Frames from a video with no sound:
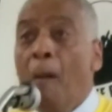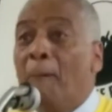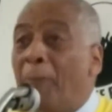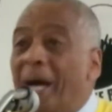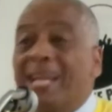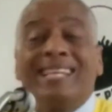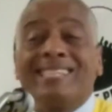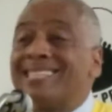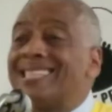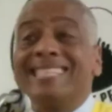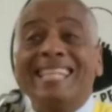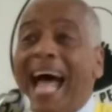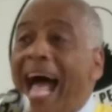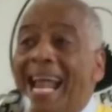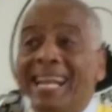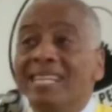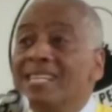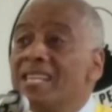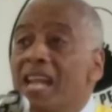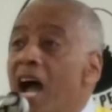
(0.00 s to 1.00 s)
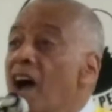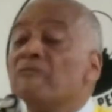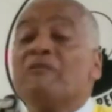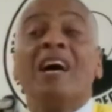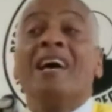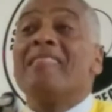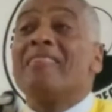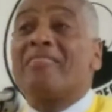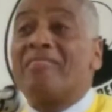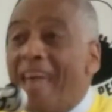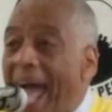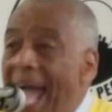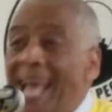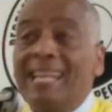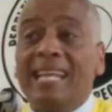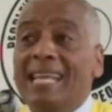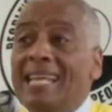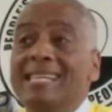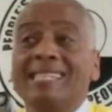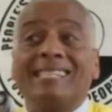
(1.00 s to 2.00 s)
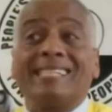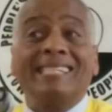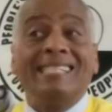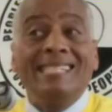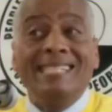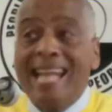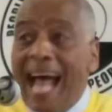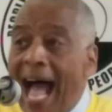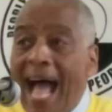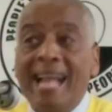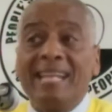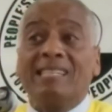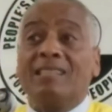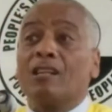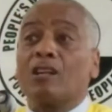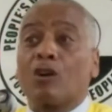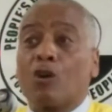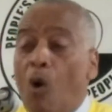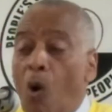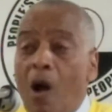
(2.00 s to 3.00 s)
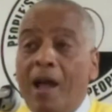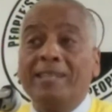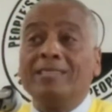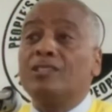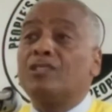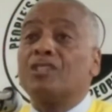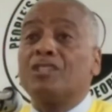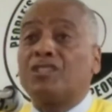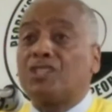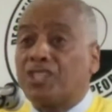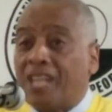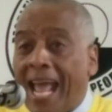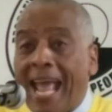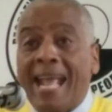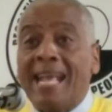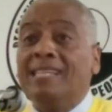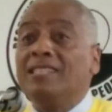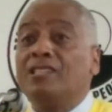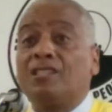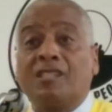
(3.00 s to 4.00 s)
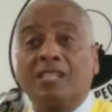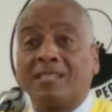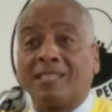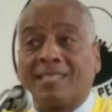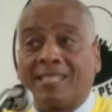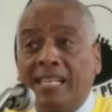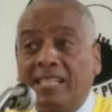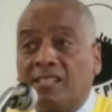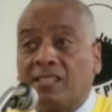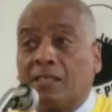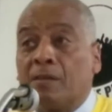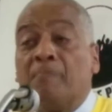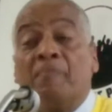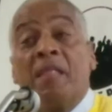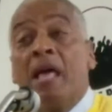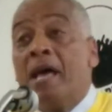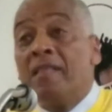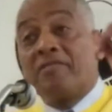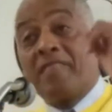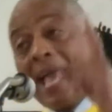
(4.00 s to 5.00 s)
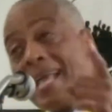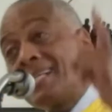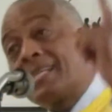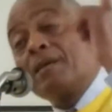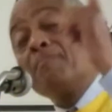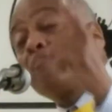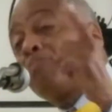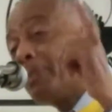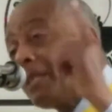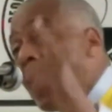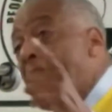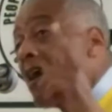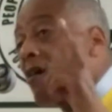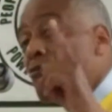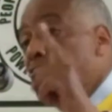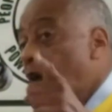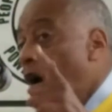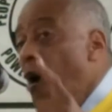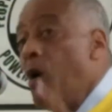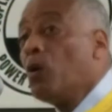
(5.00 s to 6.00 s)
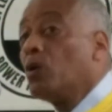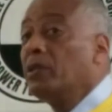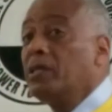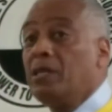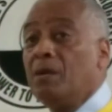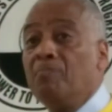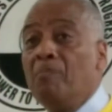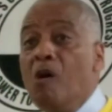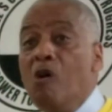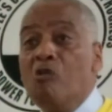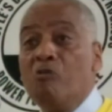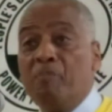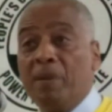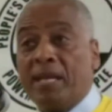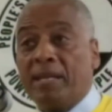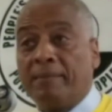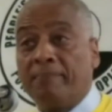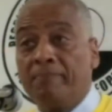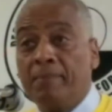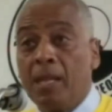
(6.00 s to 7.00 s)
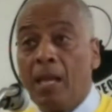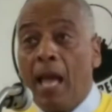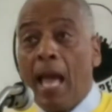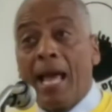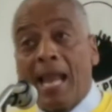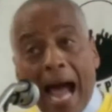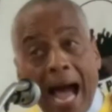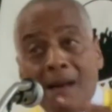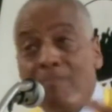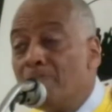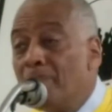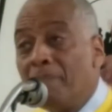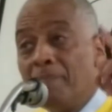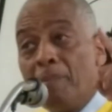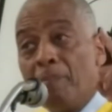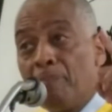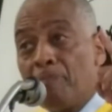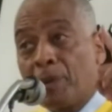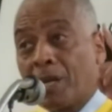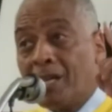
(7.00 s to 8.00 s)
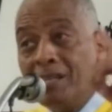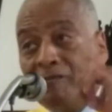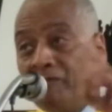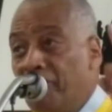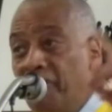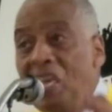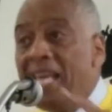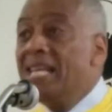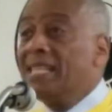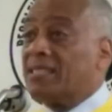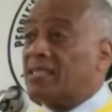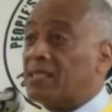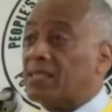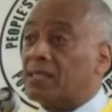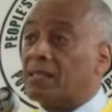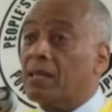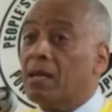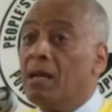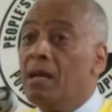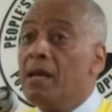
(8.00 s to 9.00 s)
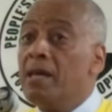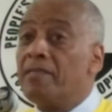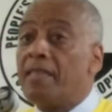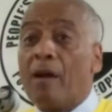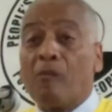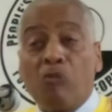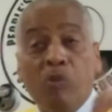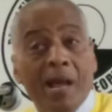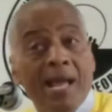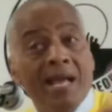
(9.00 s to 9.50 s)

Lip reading: But it's not enough. That is not going to change the system. They can play a role in the movement. And I'm convinced that